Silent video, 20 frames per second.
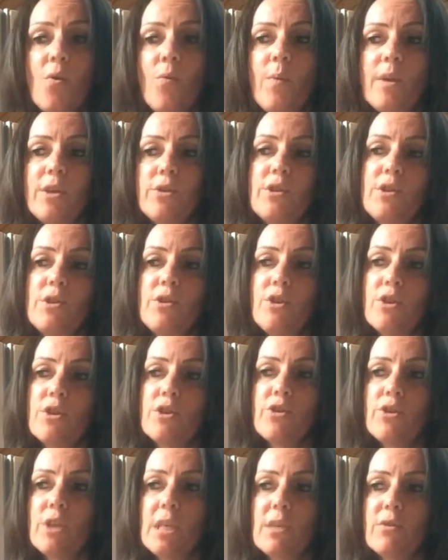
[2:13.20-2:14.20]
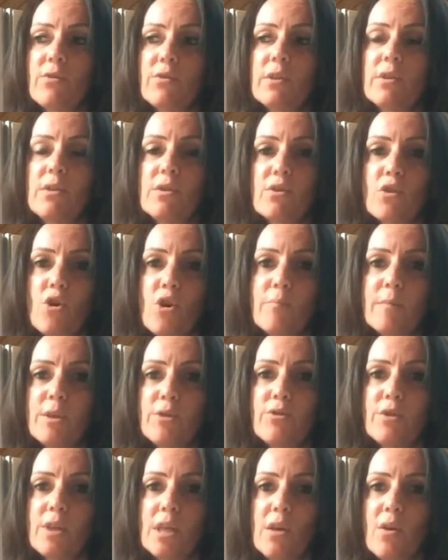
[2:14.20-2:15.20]
which is just Jane Austen's
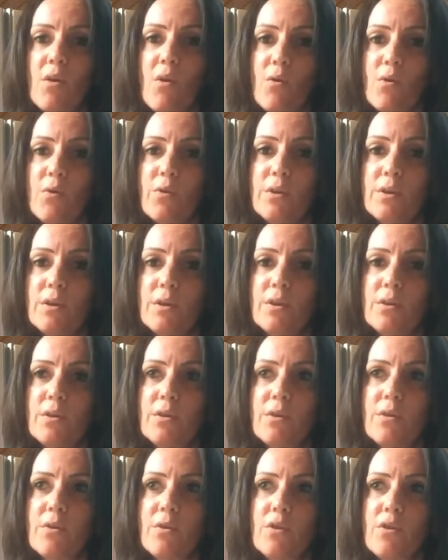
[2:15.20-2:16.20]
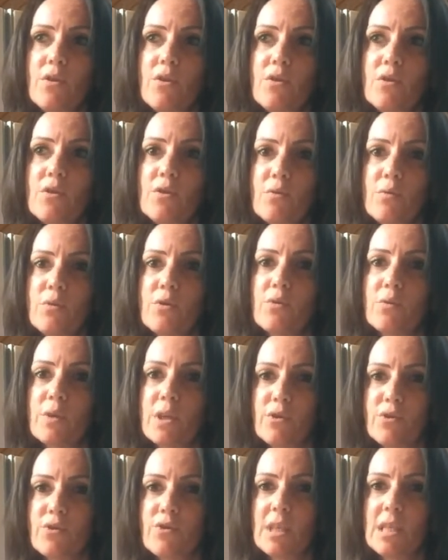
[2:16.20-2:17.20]
commentary on the social
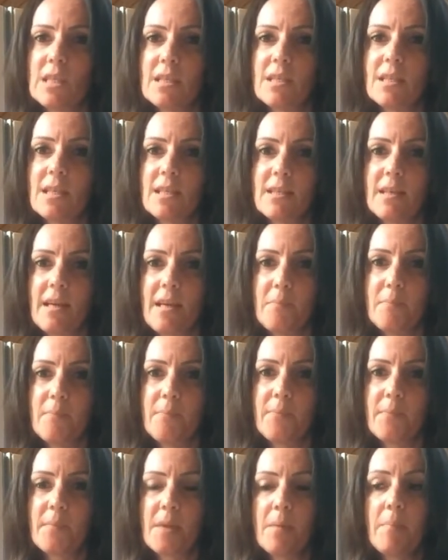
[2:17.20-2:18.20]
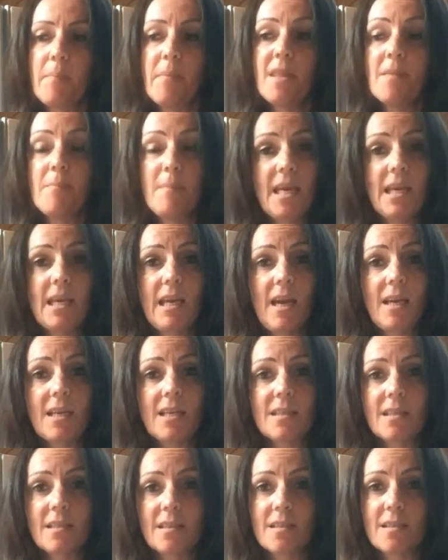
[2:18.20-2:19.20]
constraints at the time. But the main
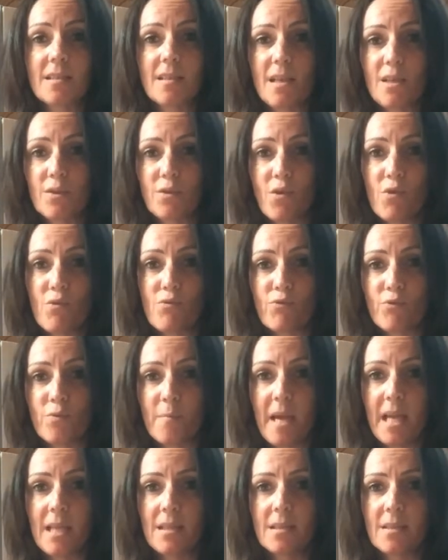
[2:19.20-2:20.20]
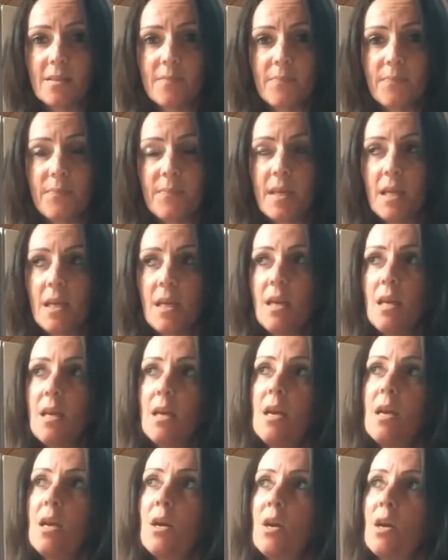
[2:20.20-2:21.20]
characters, it's all romance.
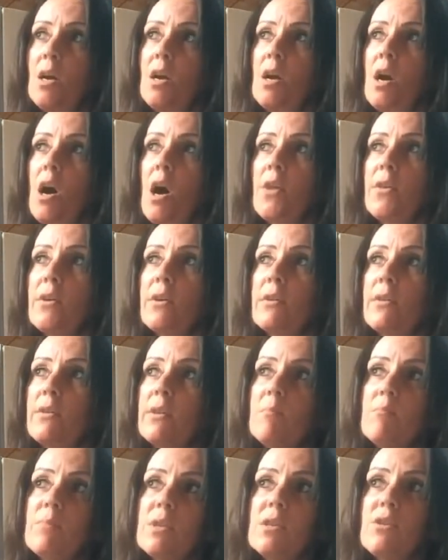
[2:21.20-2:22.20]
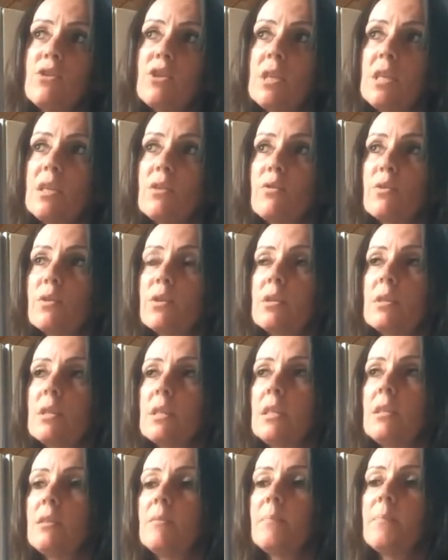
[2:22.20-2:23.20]
Other themes in Jane
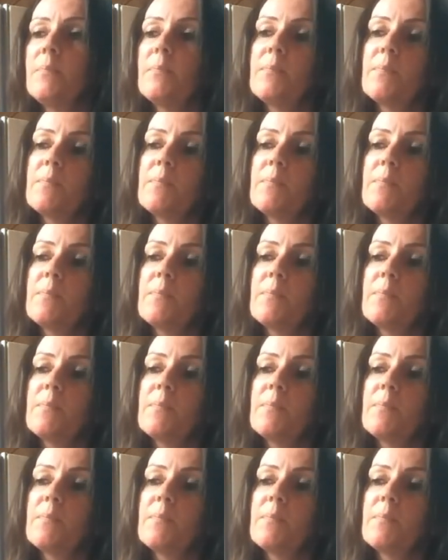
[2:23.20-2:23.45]
Austen,